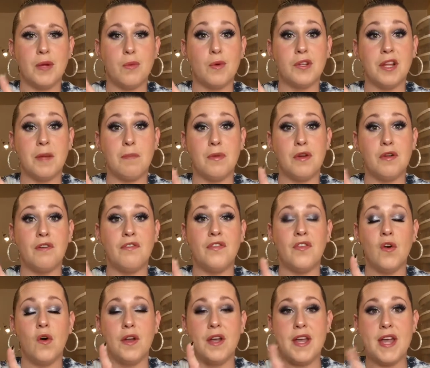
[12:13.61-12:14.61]
really
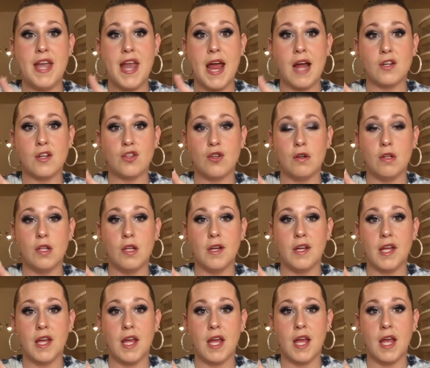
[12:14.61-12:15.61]
beautiful, natural
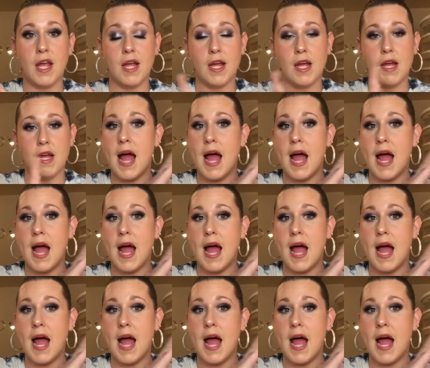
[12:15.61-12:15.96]
looking,